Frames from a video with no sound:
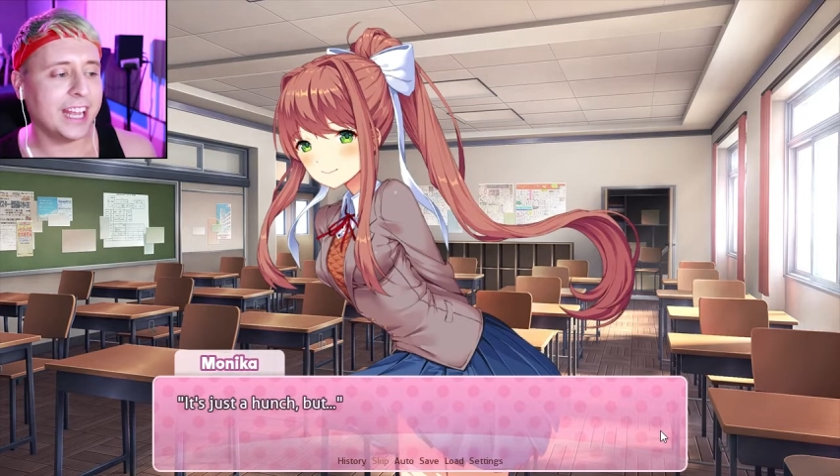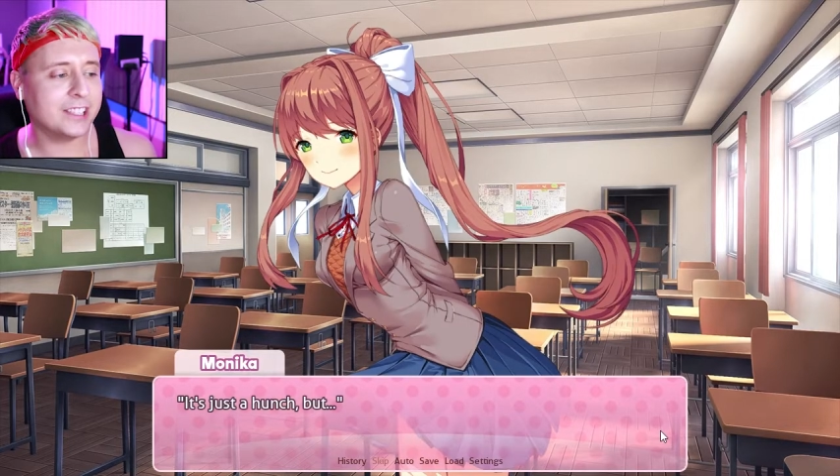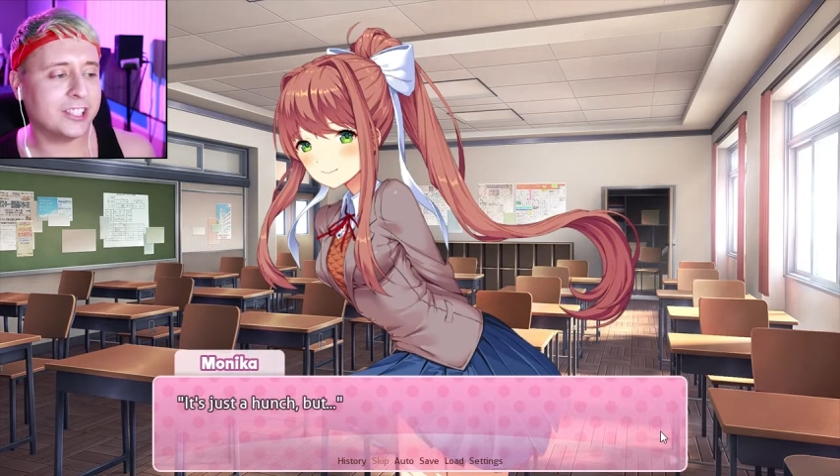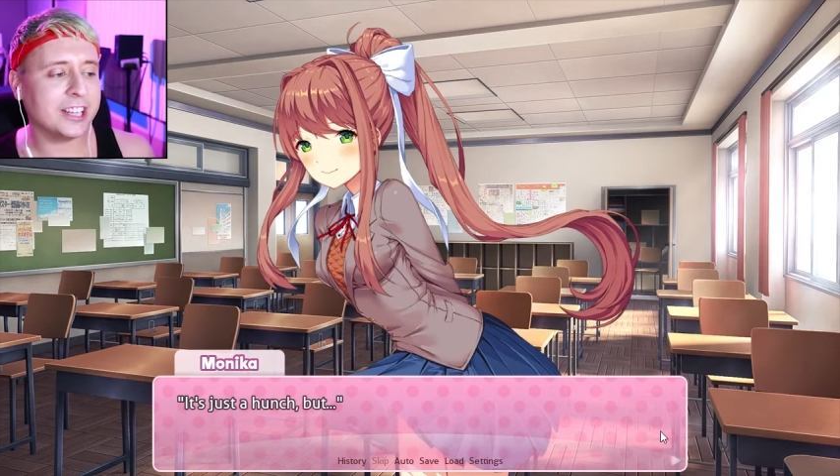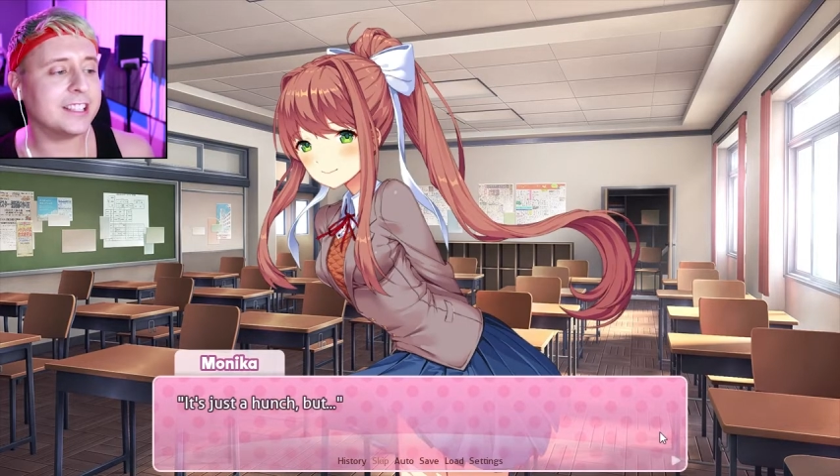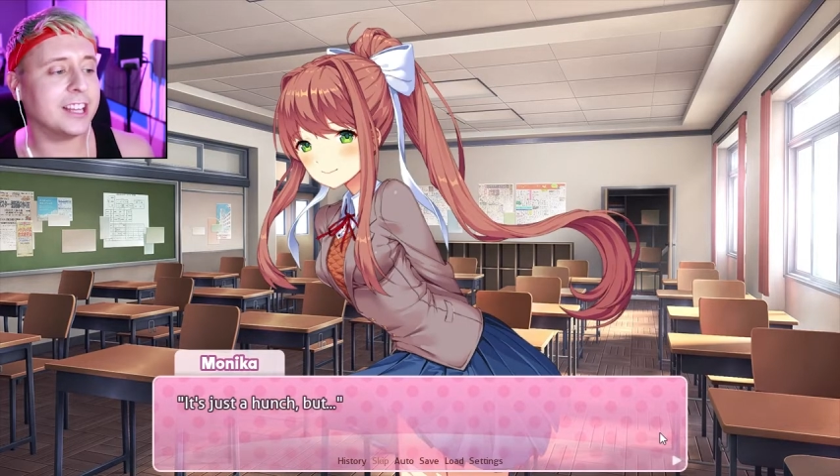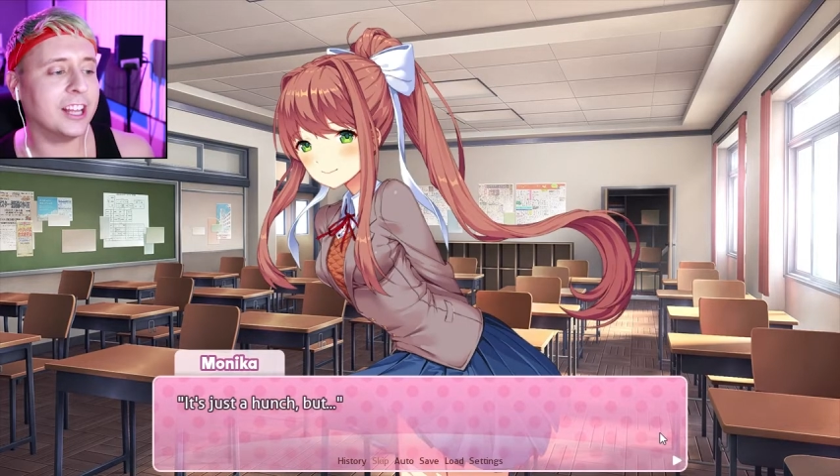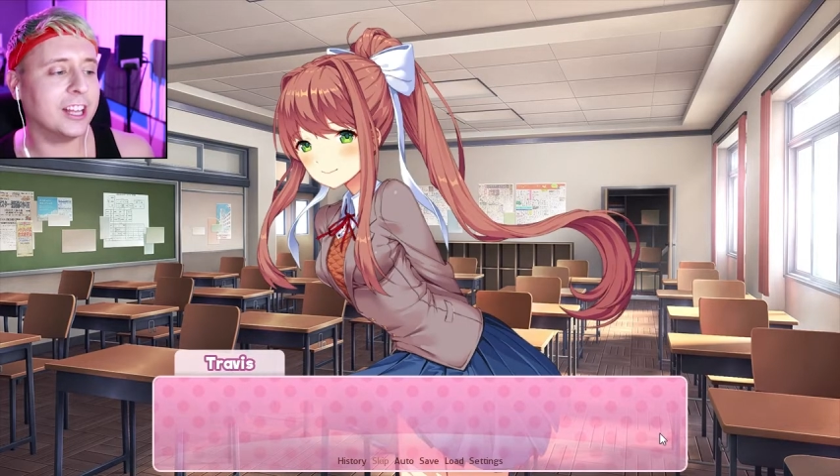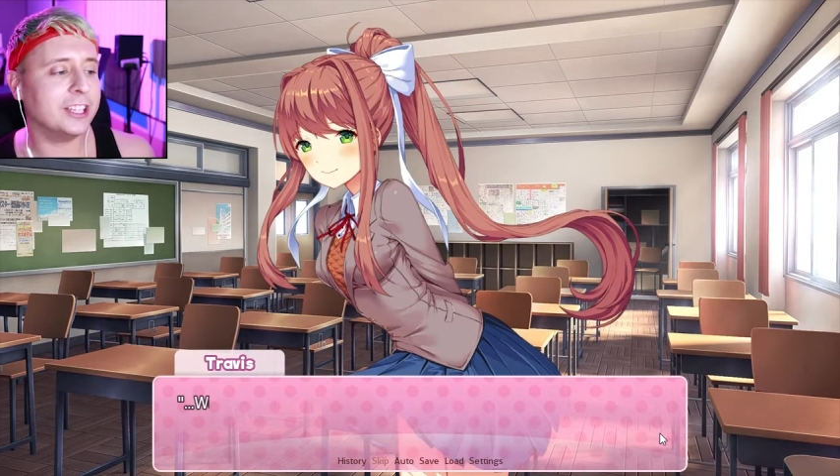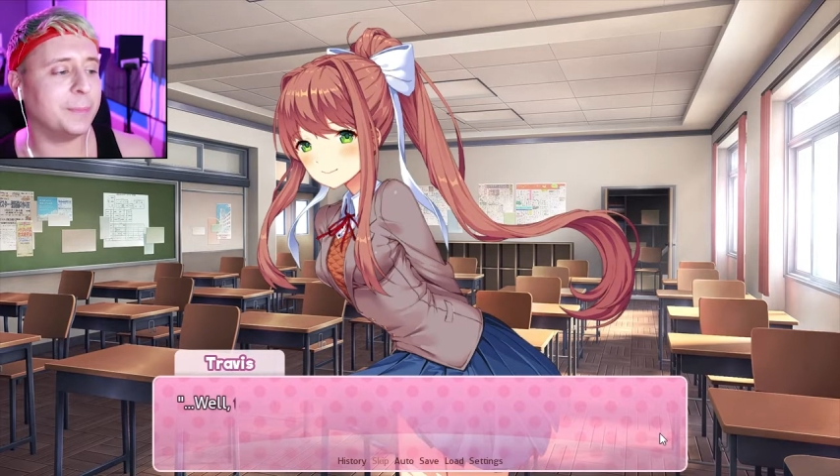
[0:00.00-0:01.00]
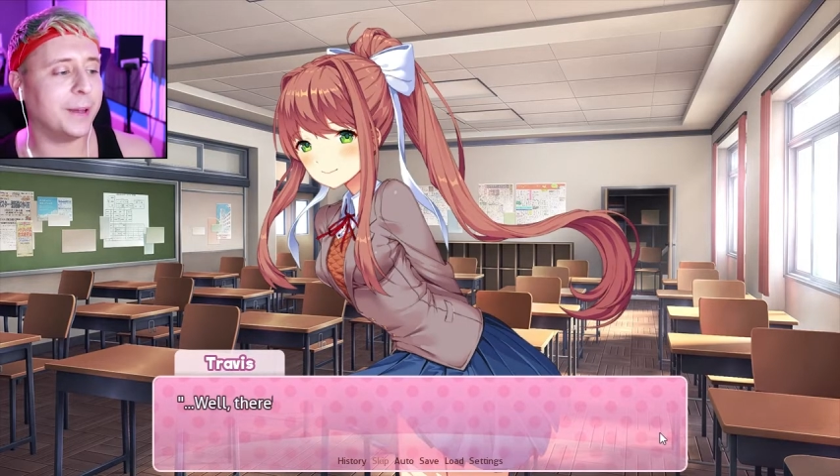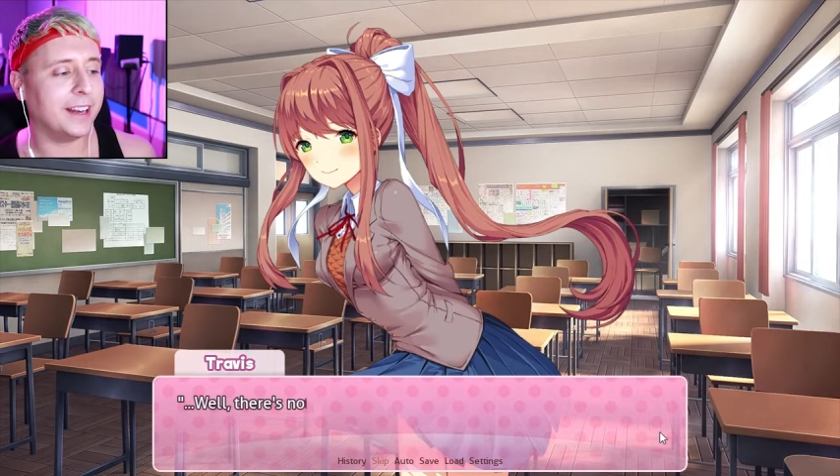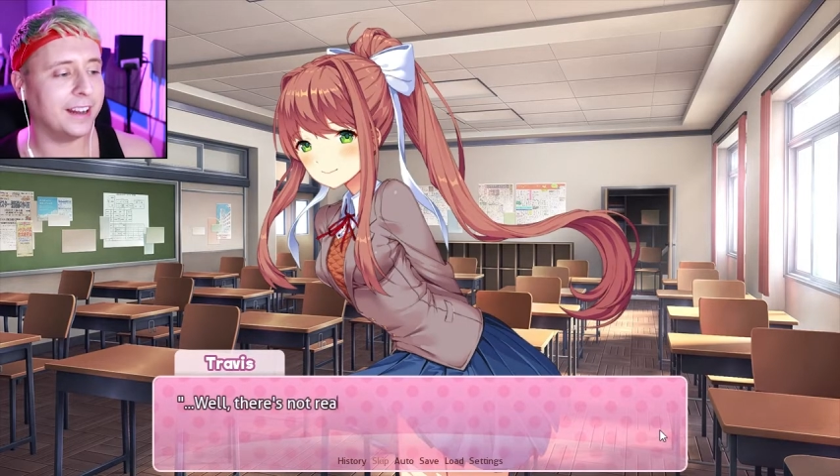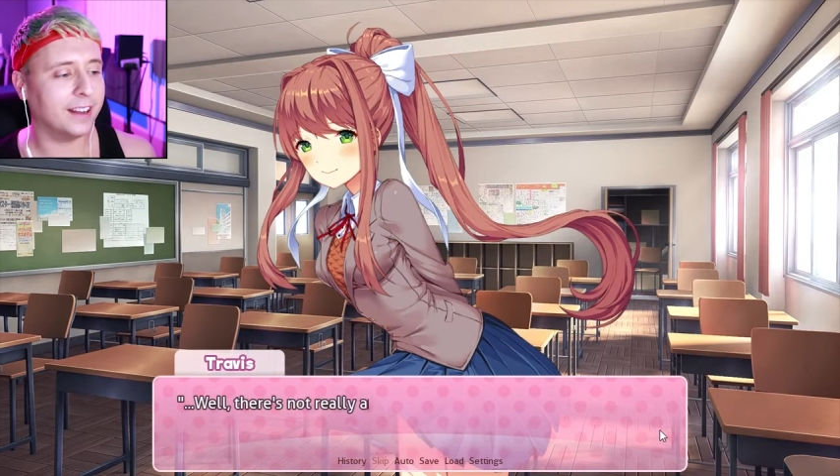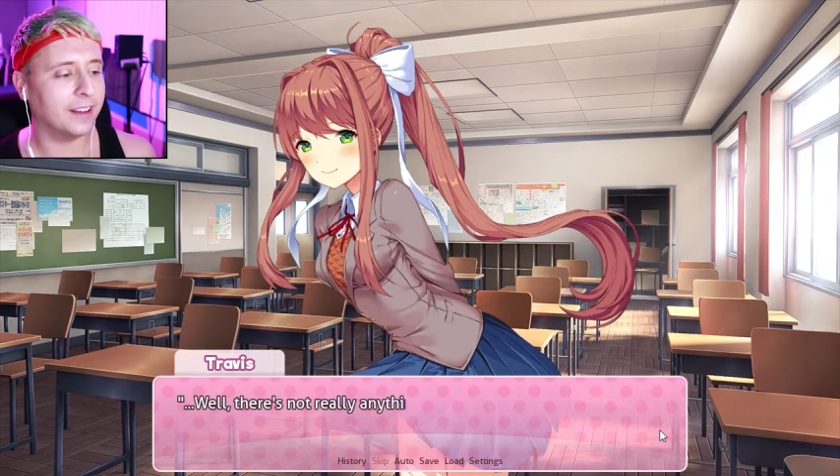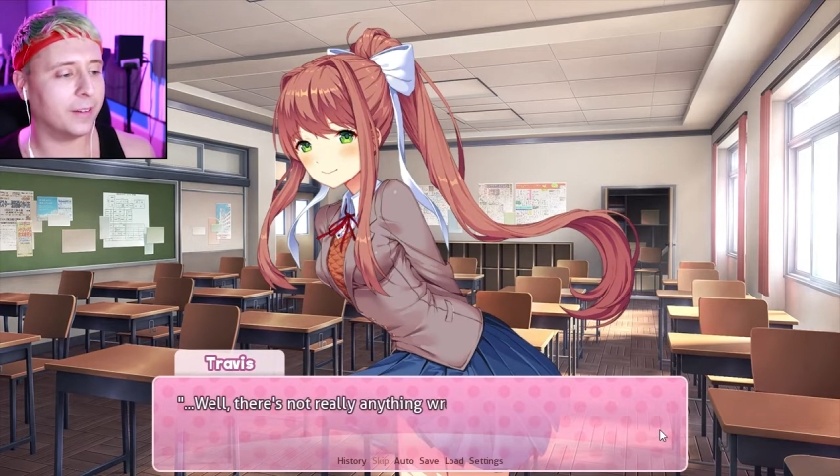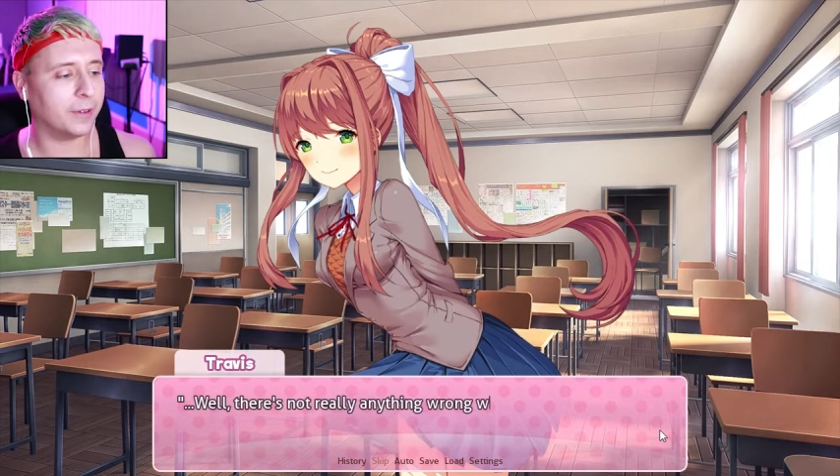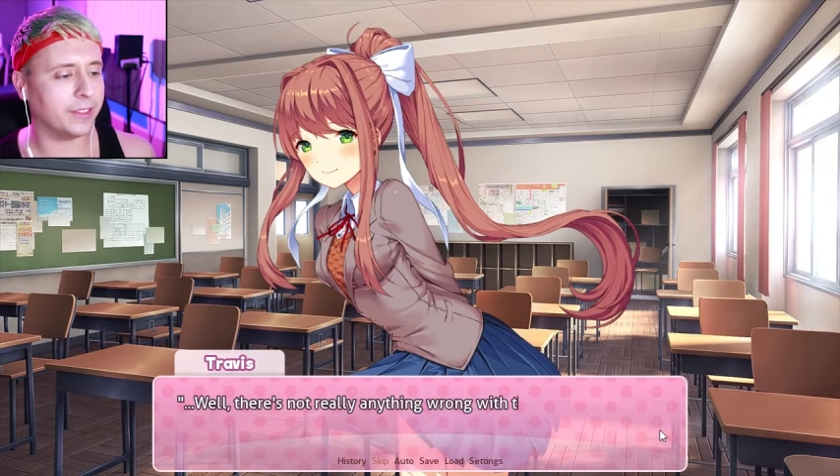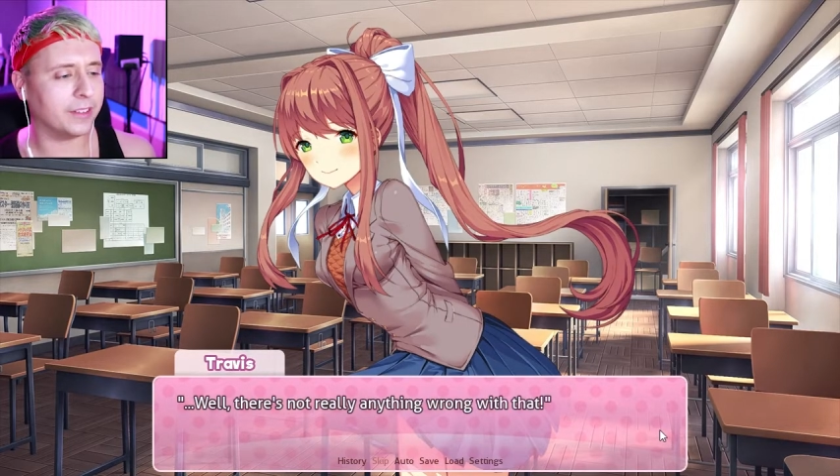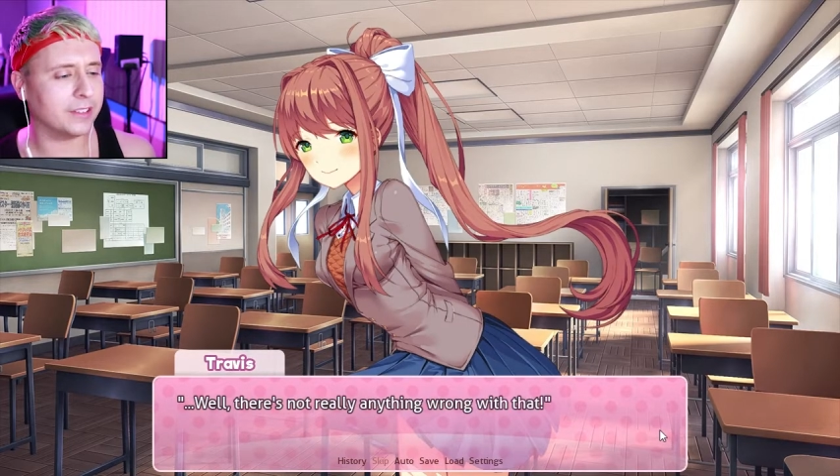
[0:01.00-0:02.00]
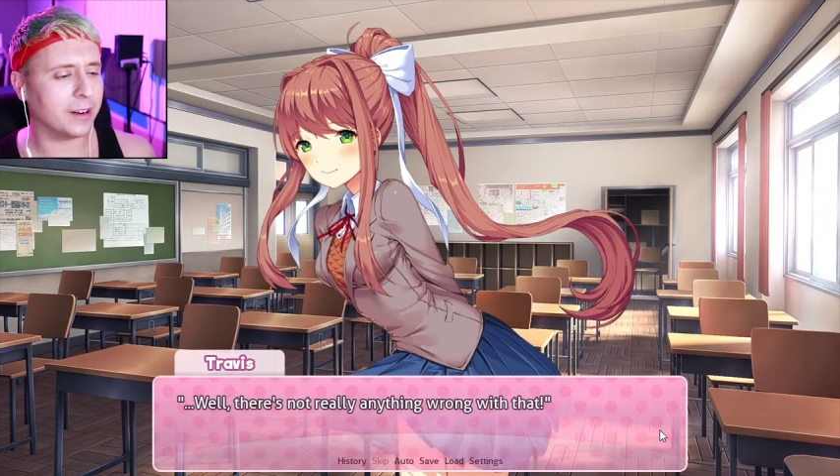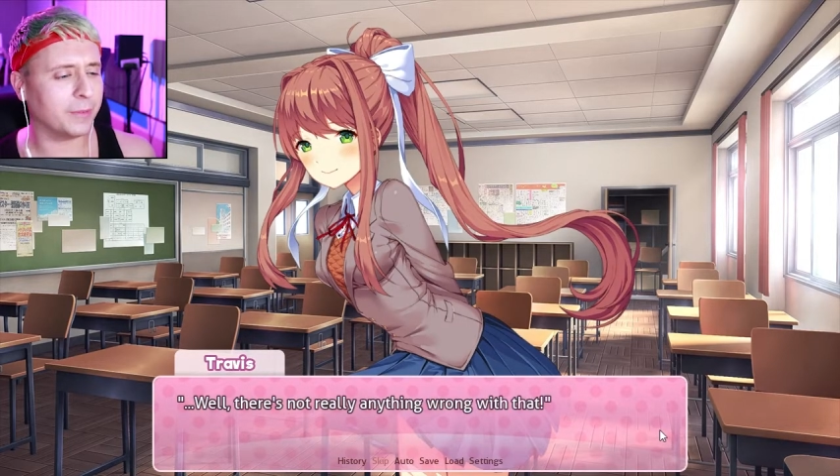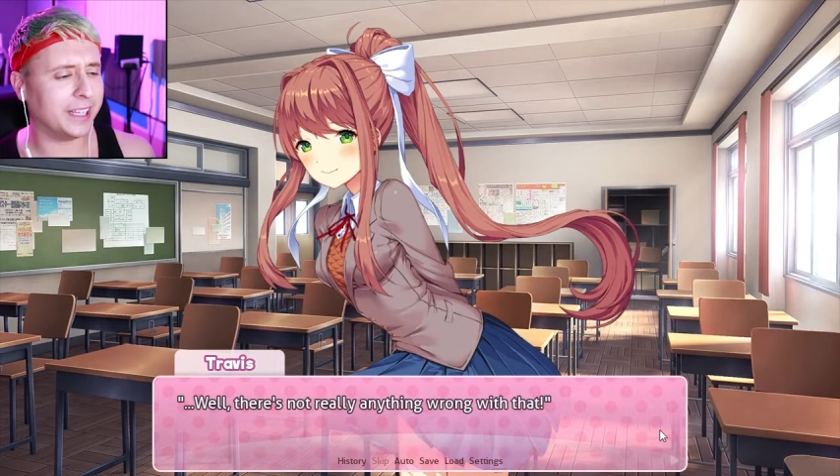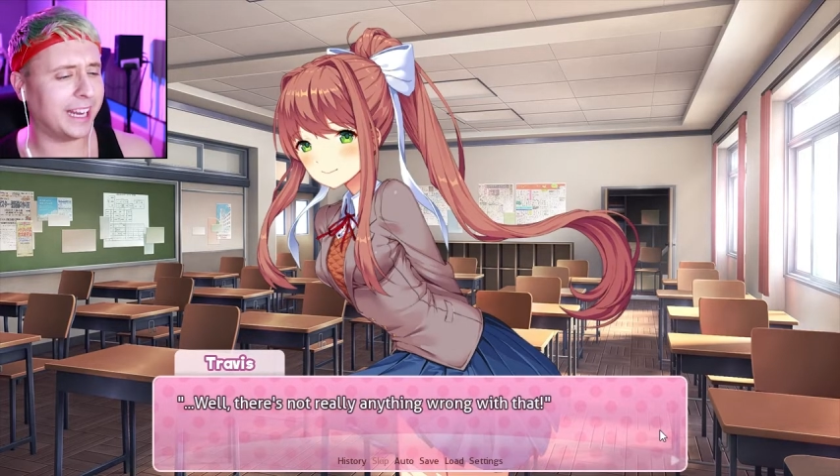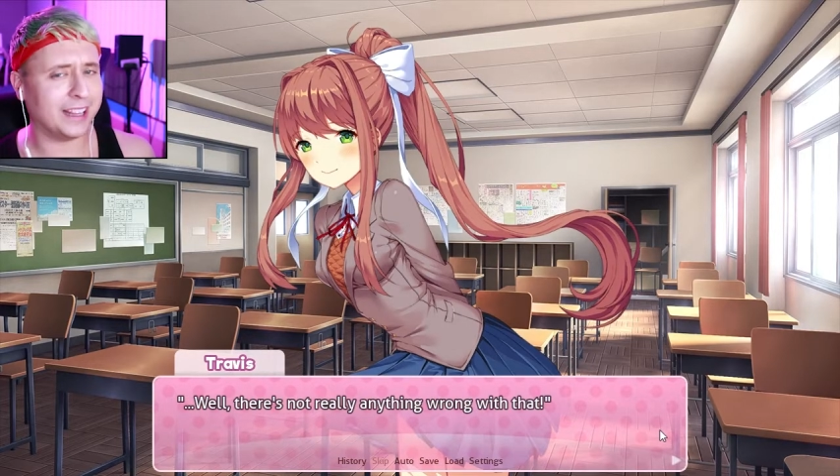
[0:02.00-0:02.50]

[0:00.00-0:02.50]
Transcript: It's just a hunch, but there's not really